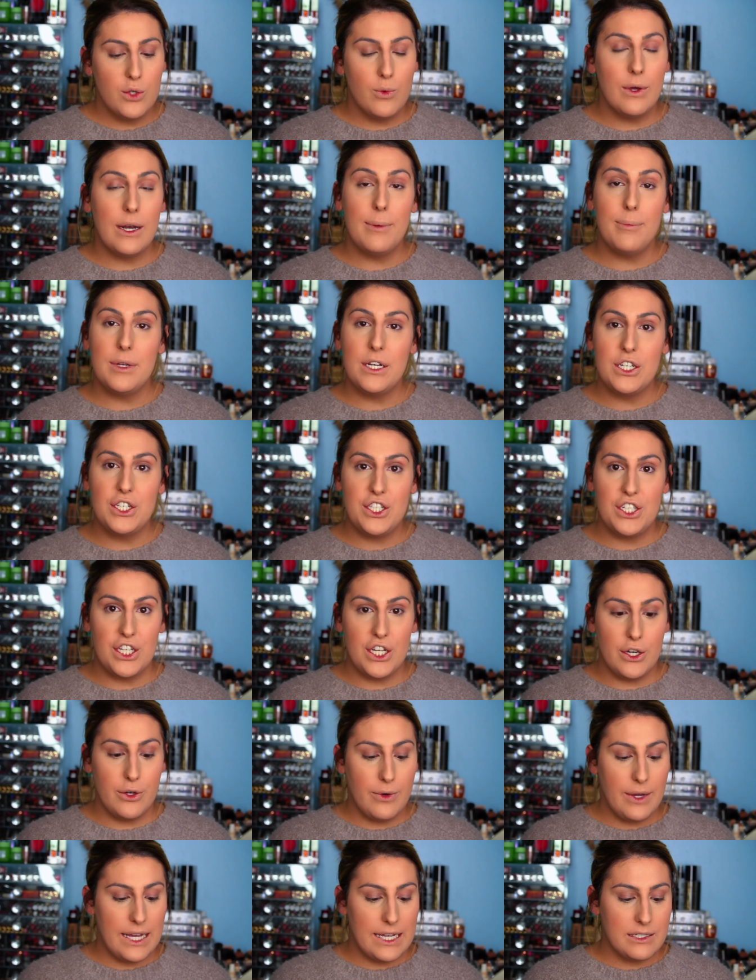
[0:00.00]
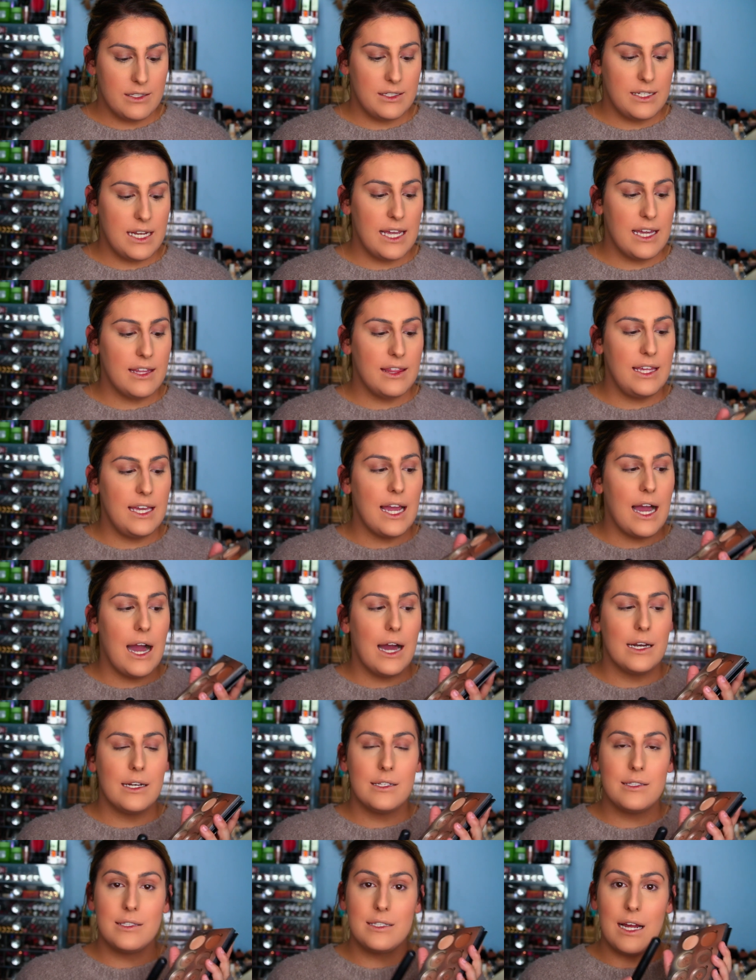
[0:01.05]
So what I'm going to do is take the
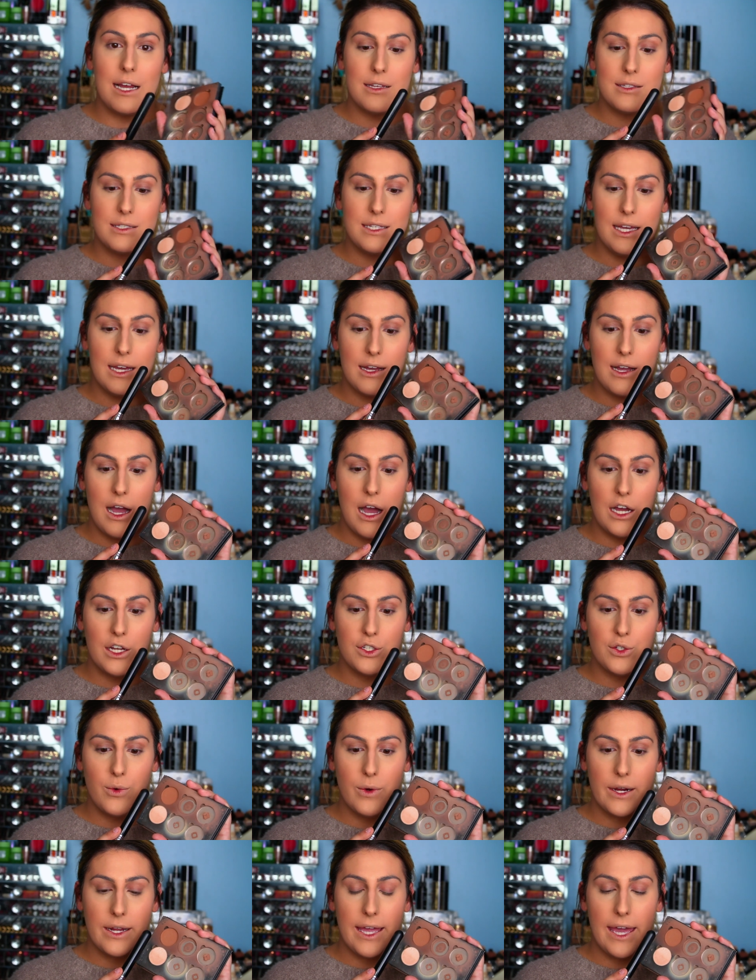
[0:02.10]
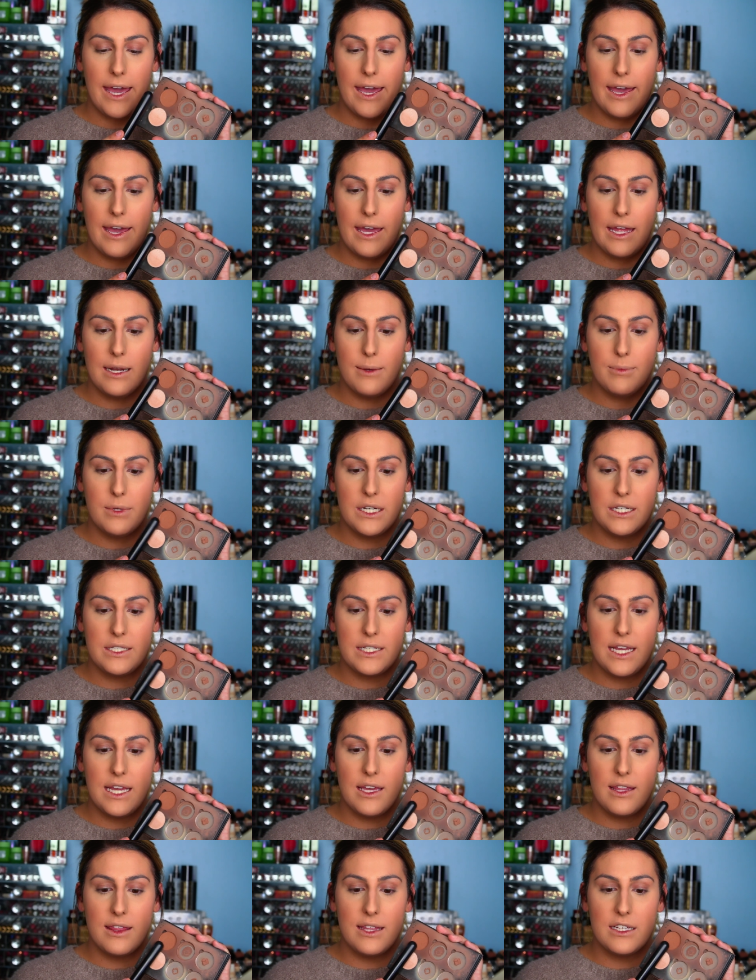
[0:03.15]
Anastasia contour kit, and I'm going to
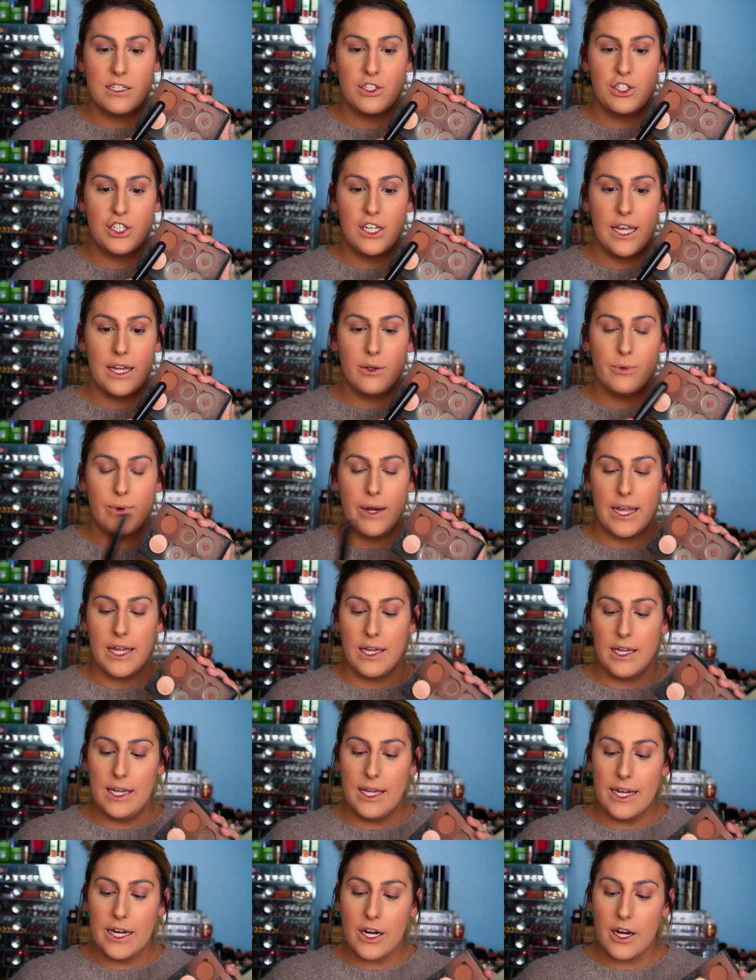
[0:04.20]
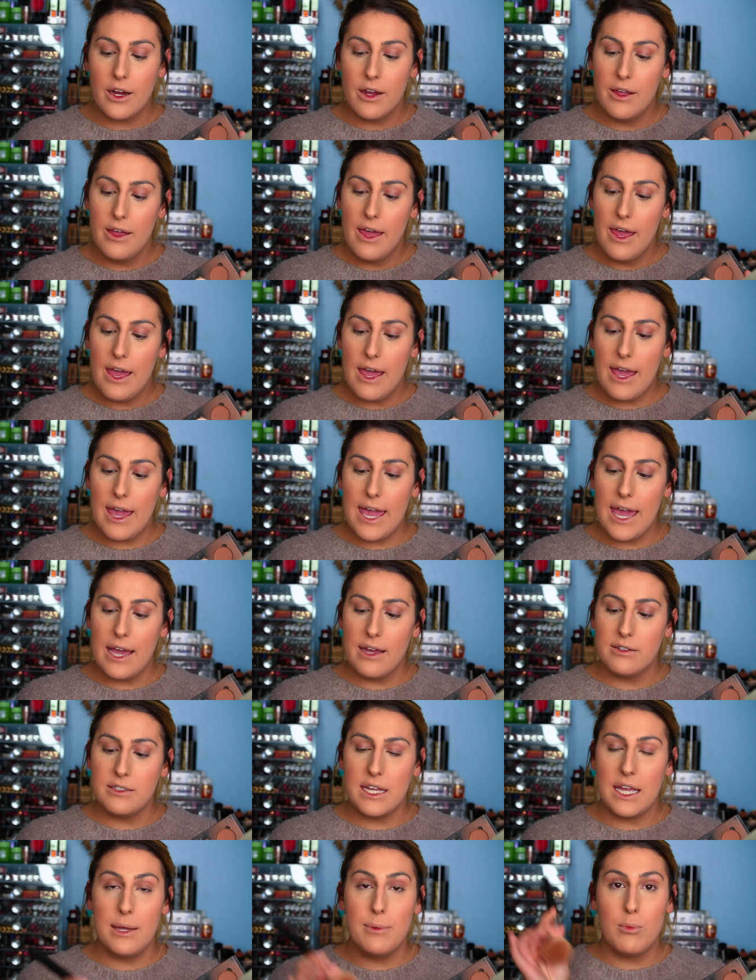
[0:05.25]
take this shade right here
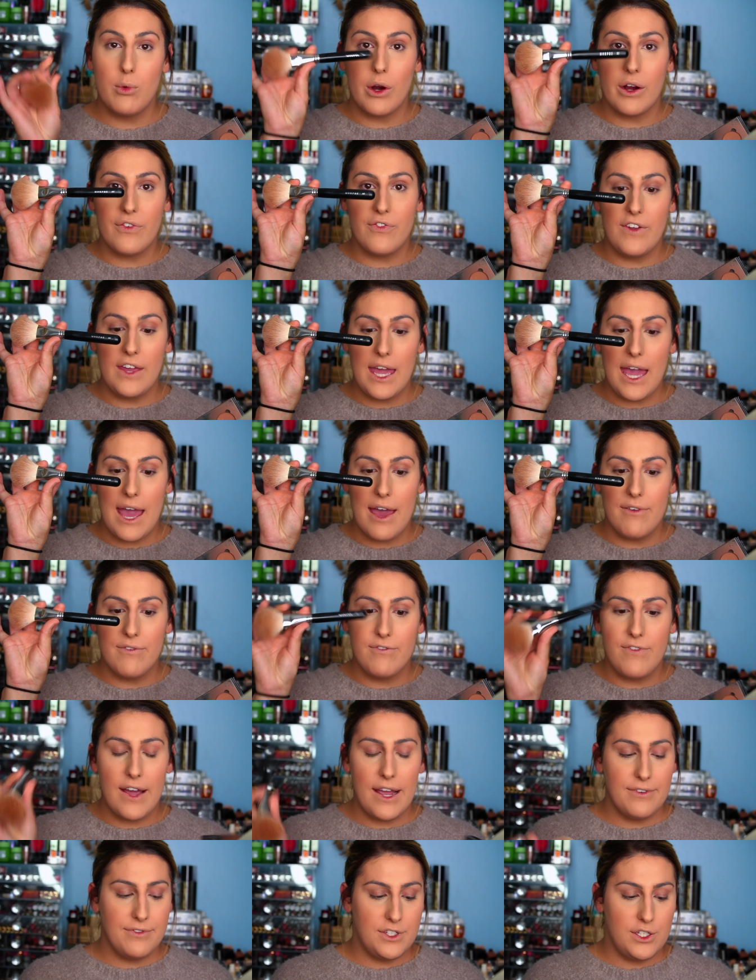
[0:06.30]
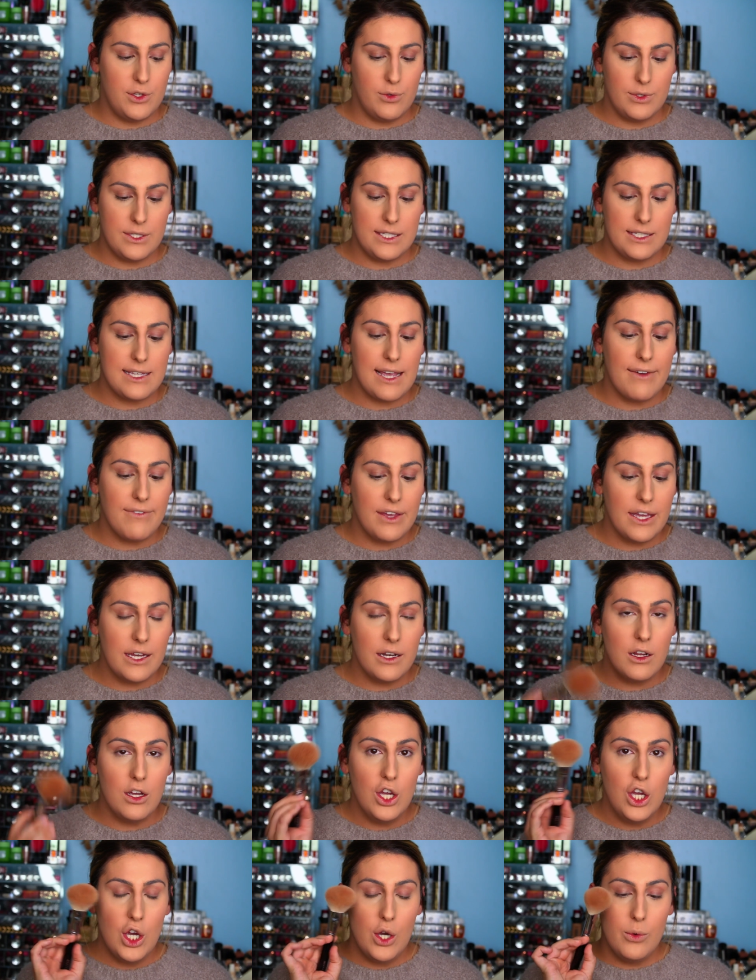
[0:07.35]
and a Morphe M five two
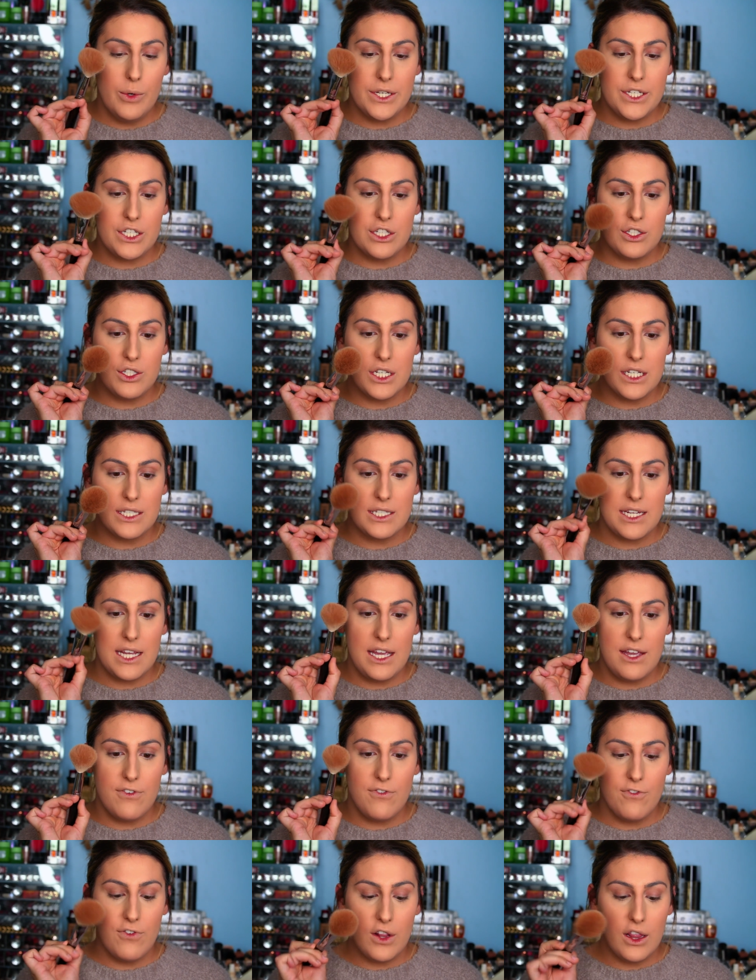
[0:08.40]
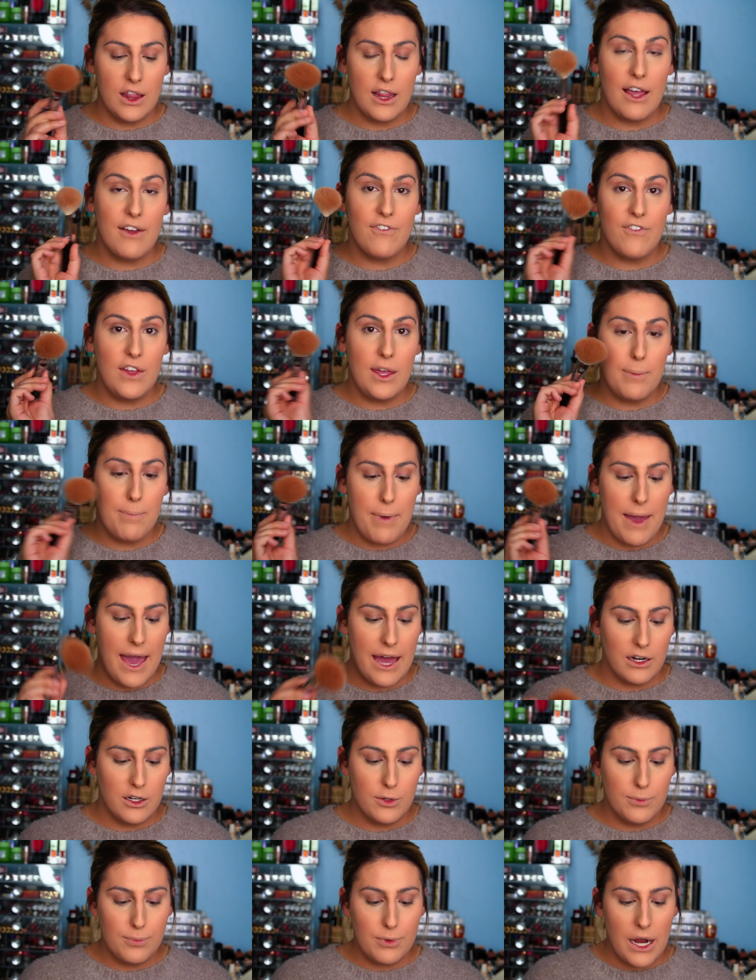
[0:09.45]
seven, which is just a fluffy
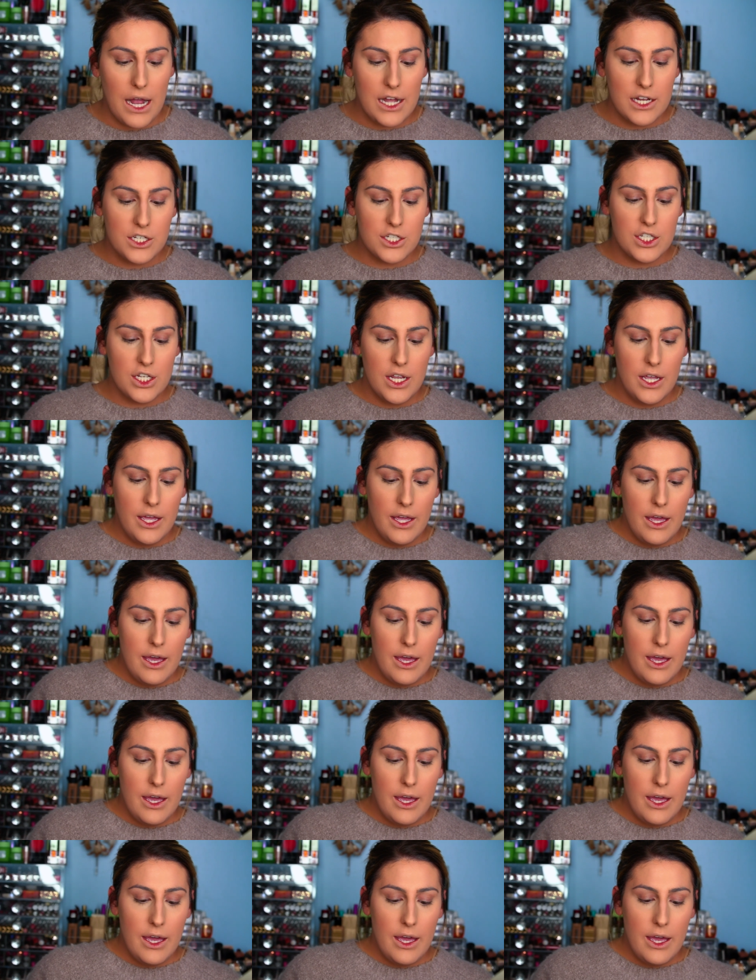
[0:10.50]
paddle brush.